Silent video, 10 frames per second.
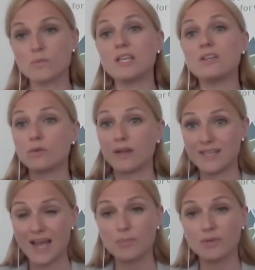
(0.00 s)
We need to
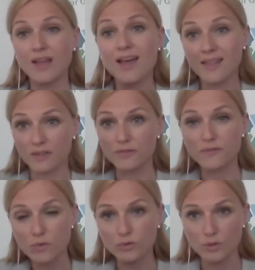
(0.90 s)
adapt the
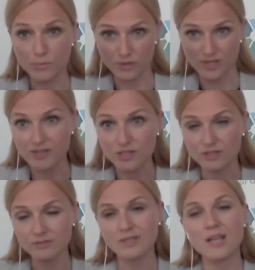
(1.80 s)
food
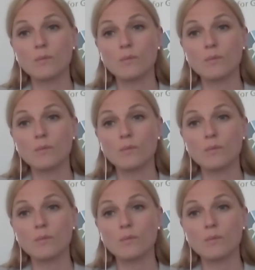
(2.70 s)
production.